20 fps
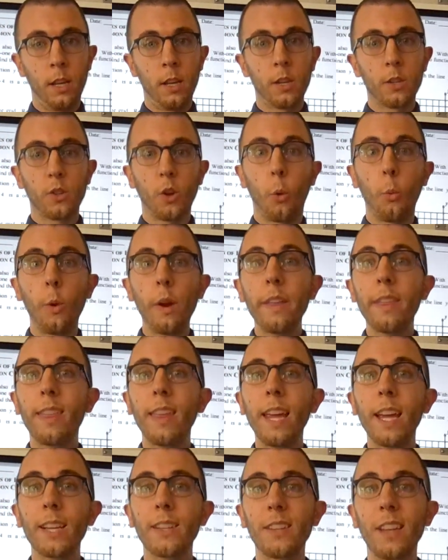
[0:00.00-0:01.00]
So with
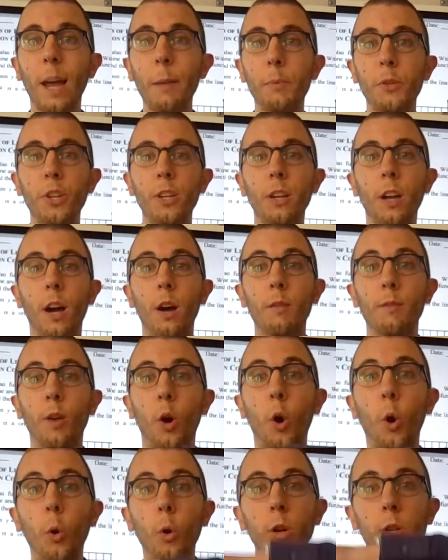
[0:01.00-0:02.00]
the exception of
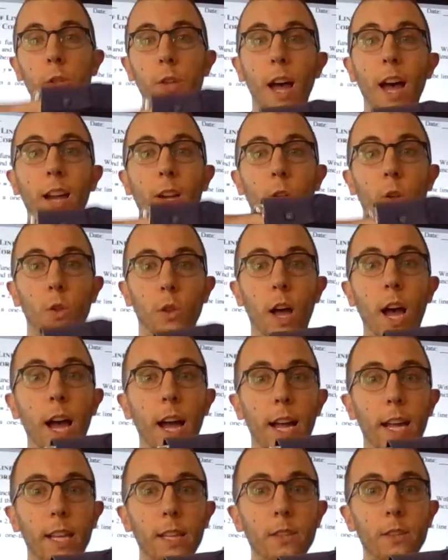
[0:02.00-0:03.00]
horizontal
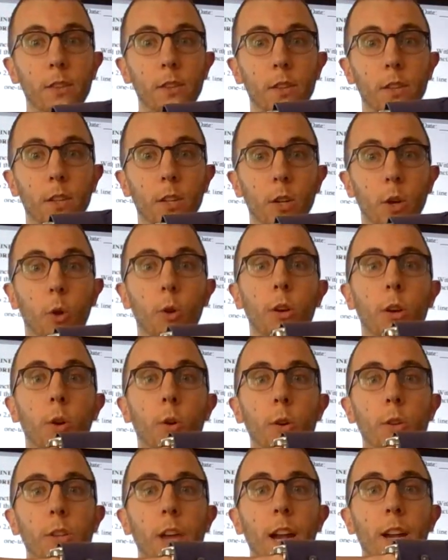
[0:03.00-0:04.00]
lines or
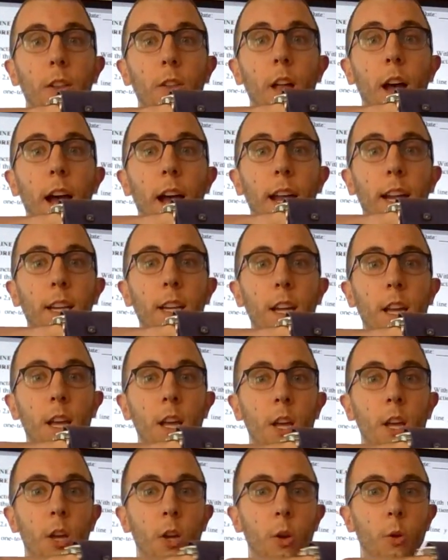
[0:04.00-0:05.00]
horizontal line,
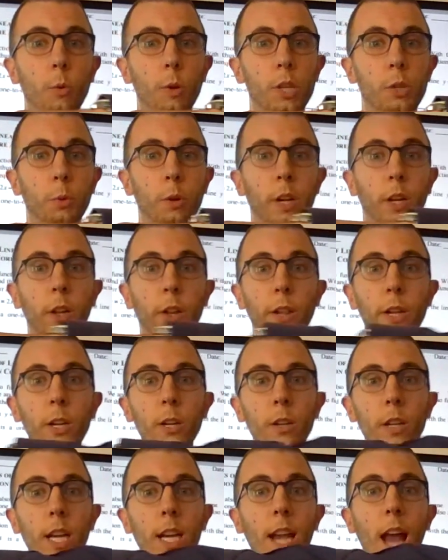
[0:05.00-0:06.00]
which would
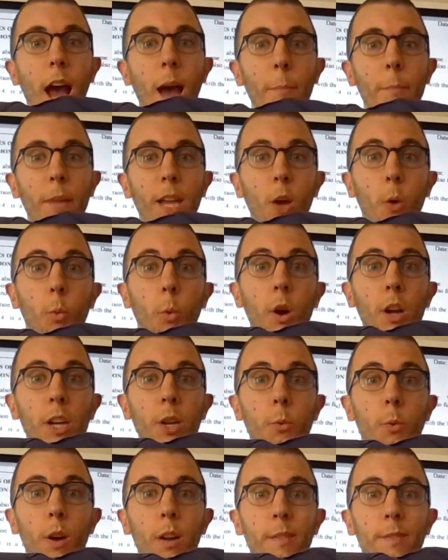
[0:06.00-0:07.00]
clearly not be a
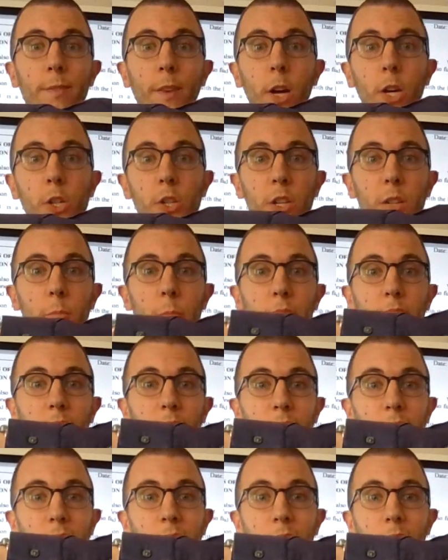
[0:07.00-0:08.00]
1-to-1 function
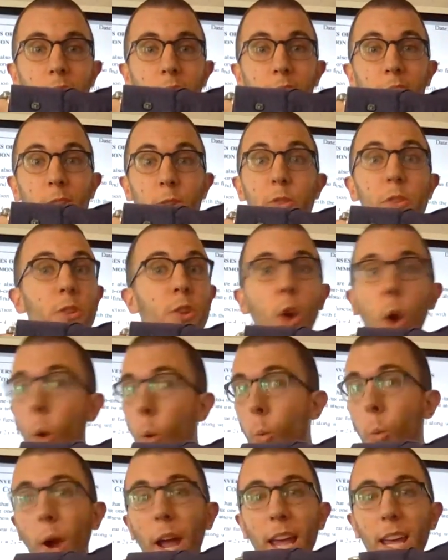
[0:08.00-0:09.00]
because there's
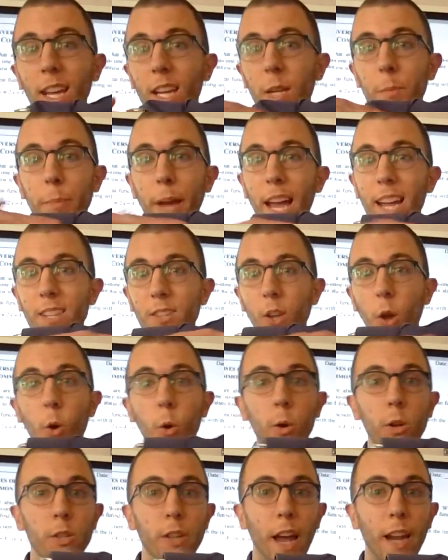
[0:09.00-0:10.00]
no way it could pass the
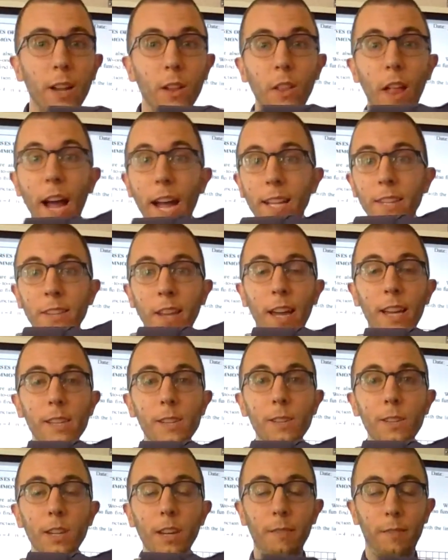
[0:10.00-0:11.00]
horizontal line
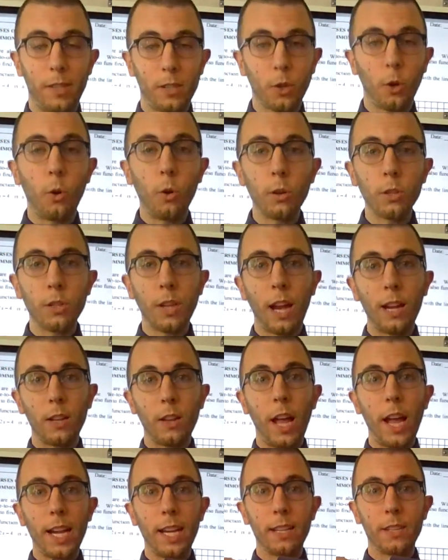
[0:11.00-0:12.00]
test if it's a horizontal
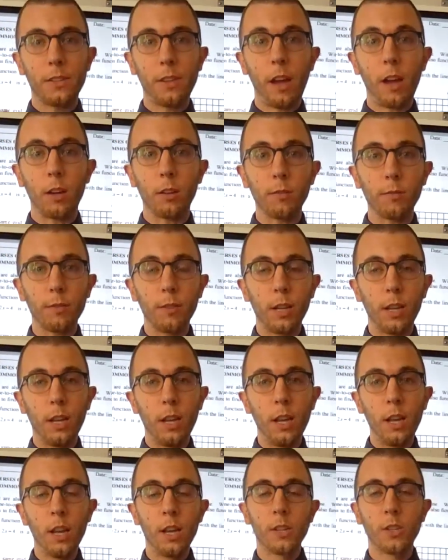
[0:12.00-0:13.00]
line itself.
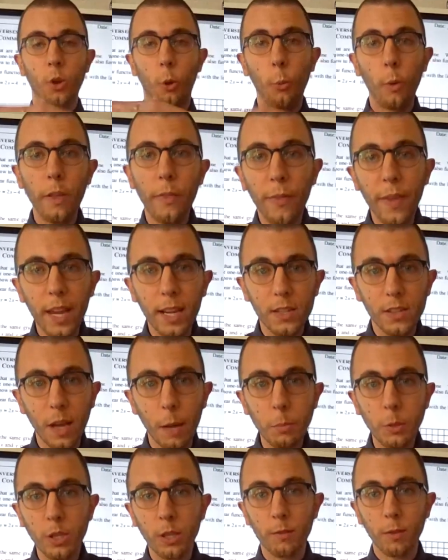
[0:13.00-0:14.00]
So with the
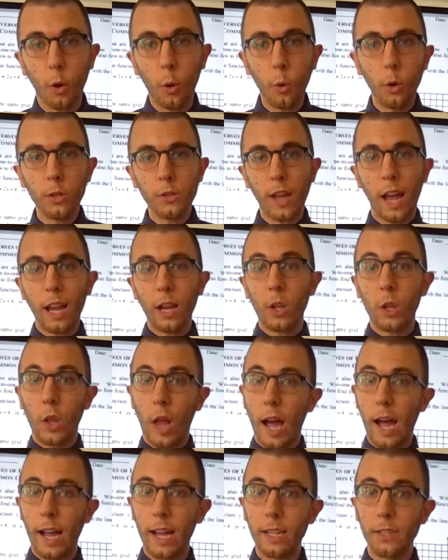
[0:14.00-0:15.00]
exception of horizontal
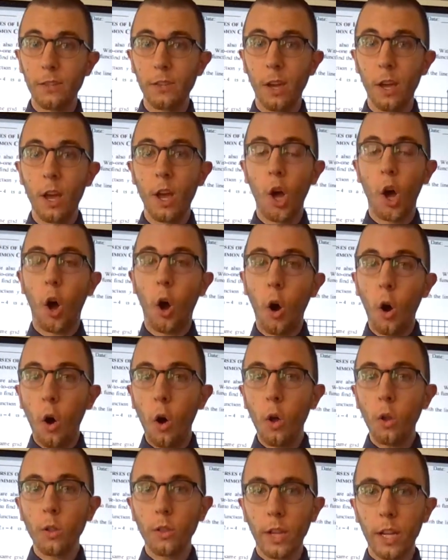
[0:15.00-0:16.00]
lines,
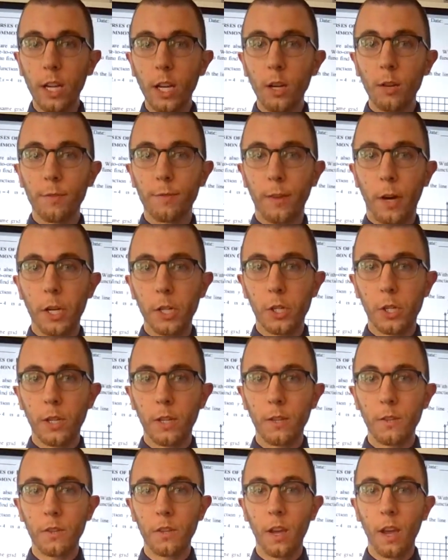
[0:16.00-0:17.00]
all linear
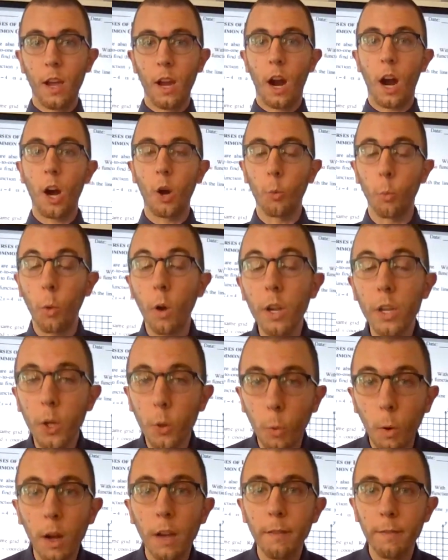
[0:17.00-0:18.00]
functions are
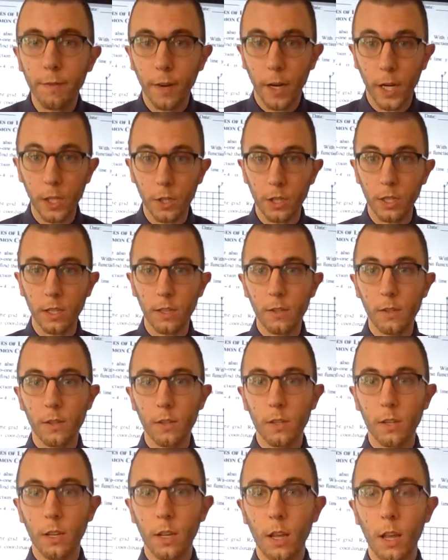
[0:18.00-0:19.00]
1-to-1
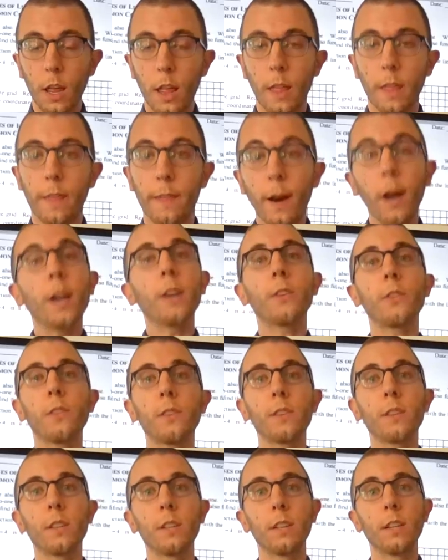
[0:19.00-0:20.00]
functions,
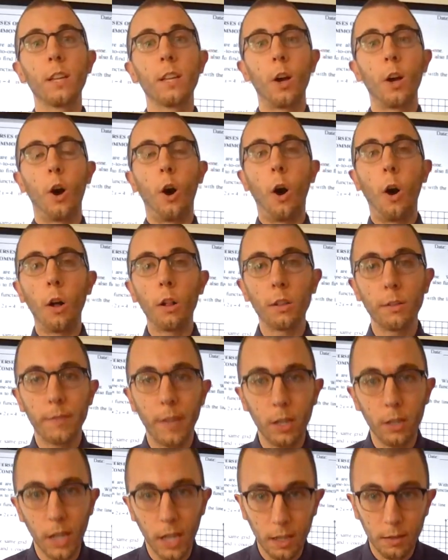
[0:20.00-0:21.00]
thus all of
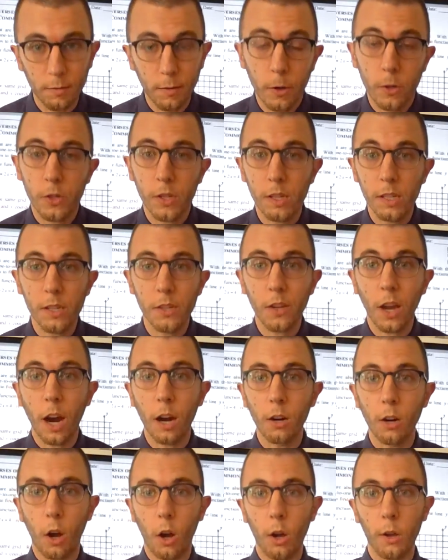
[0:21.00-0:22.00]
their inverses
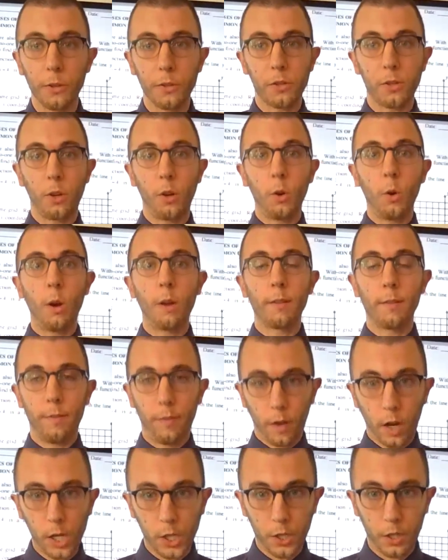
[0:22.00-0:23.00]
are also
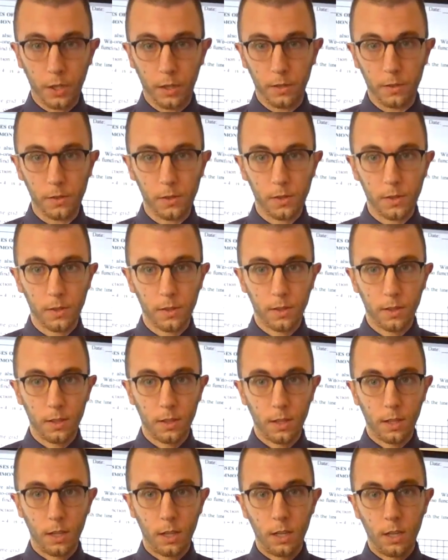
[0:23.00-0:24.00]
functions.
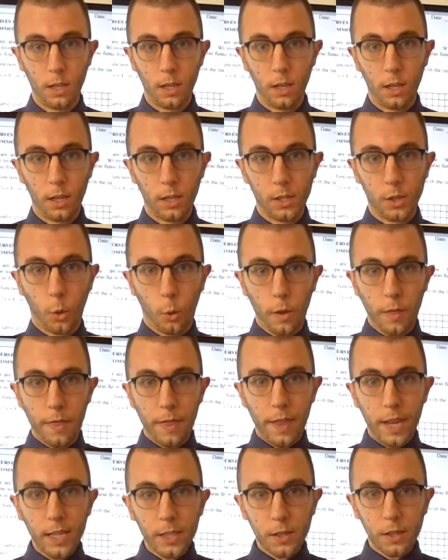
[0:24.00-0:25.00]
So in
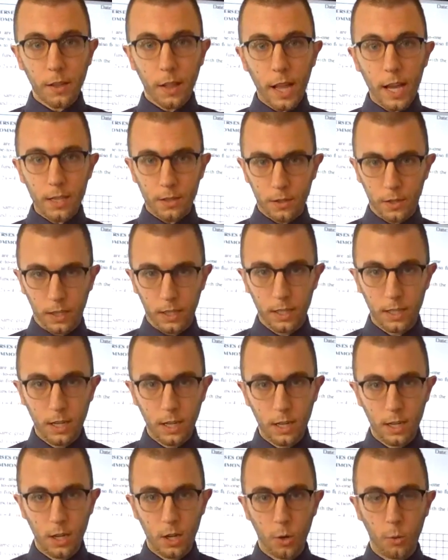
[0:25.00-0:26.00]
this lesson,
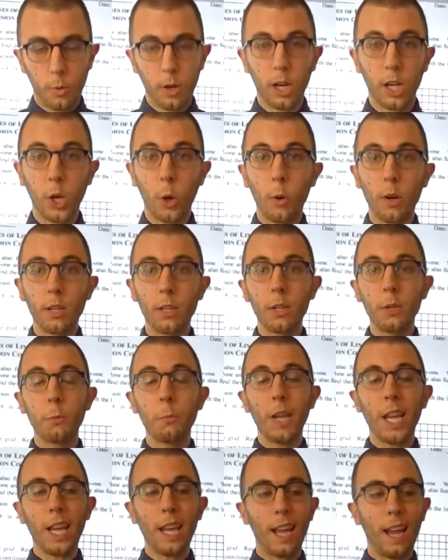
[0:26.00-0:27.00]
we are going to
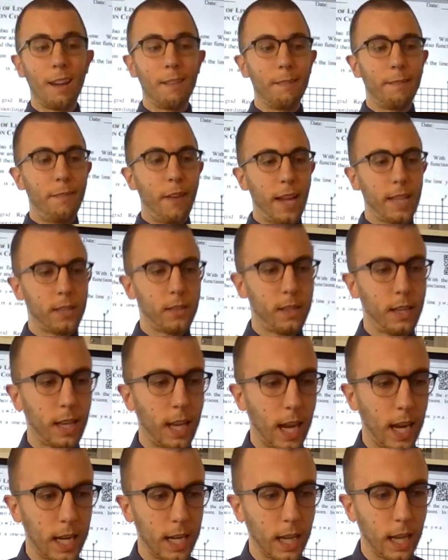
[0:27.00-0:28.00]
be
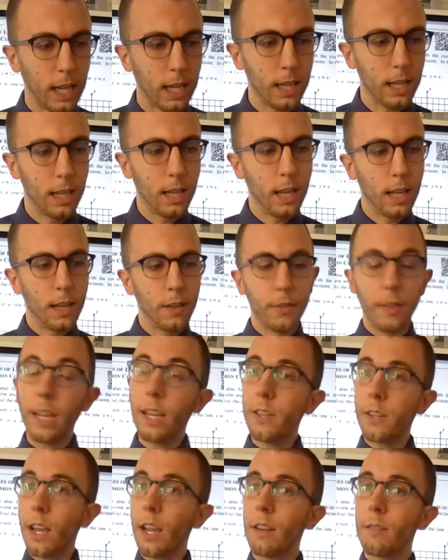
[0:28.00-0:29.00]
investigating
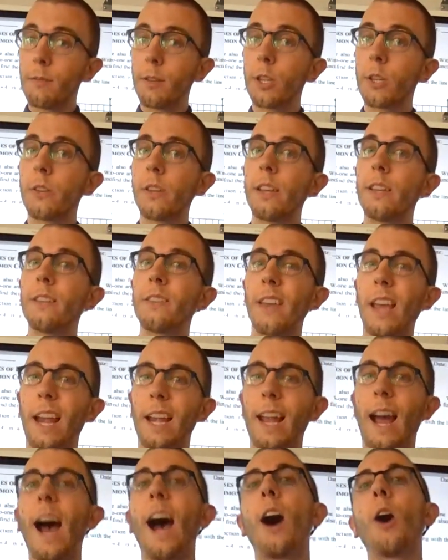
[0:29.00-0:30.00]
these inverses
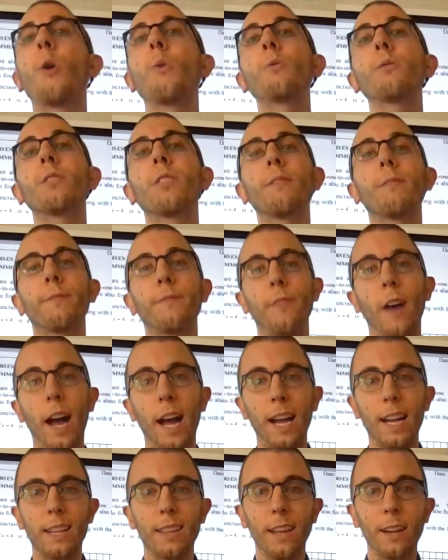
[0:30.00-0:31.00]
and how to
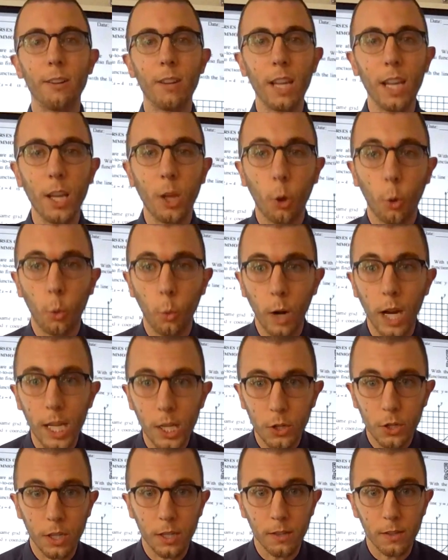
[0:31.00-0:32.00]
find their
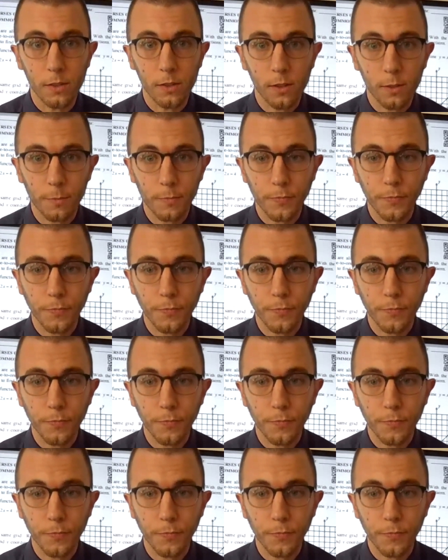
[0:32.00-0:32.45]
equations.